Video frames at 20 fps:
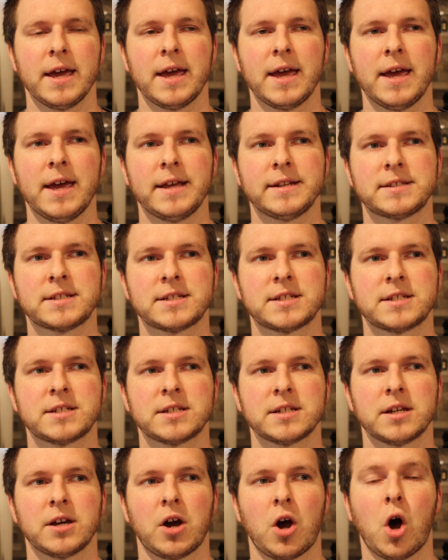
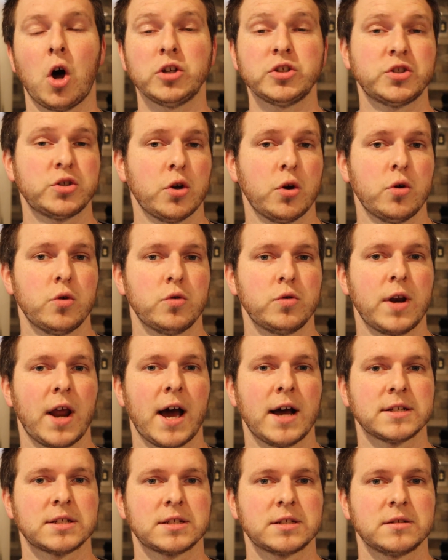it's also
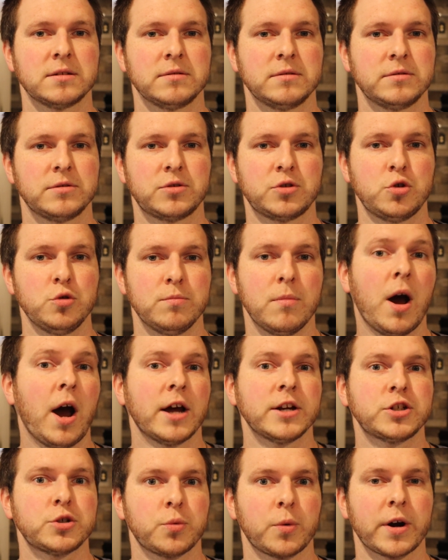not too
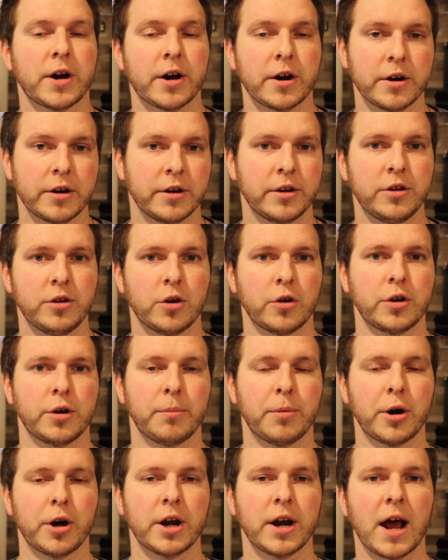much where you're
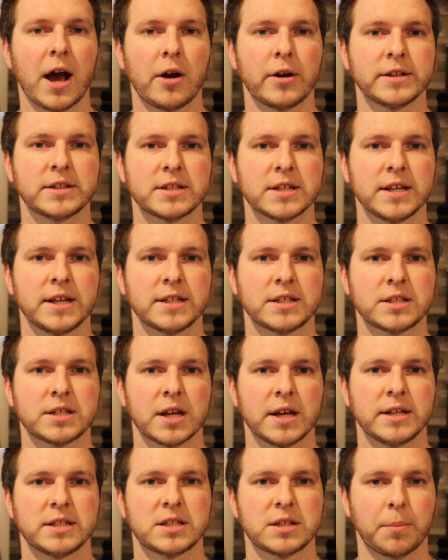burning out. It's
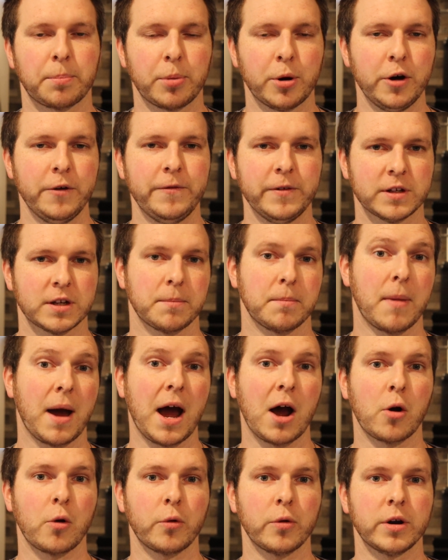the perfect
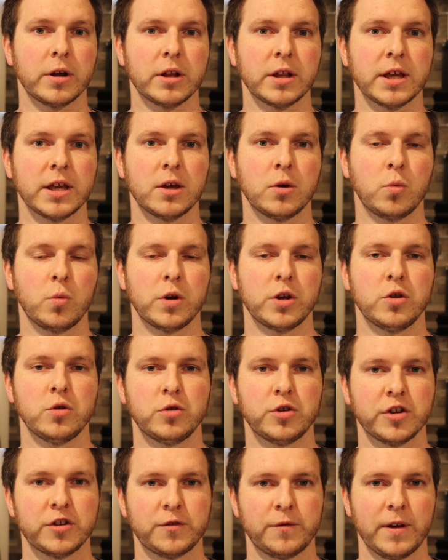amount really when you
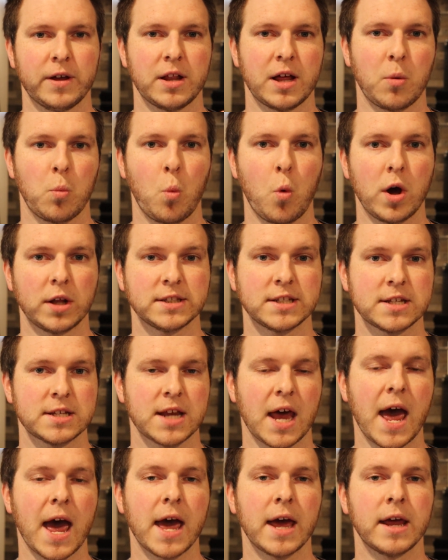just fail on 1
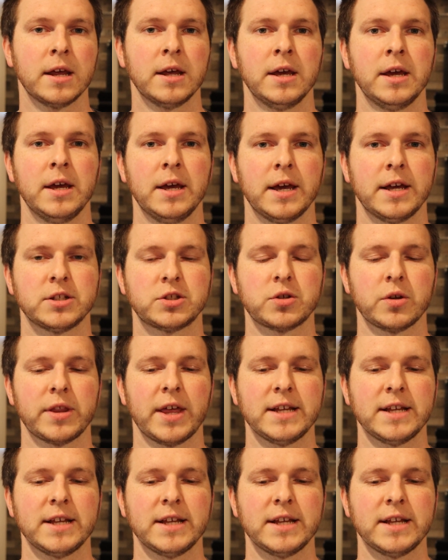set. And so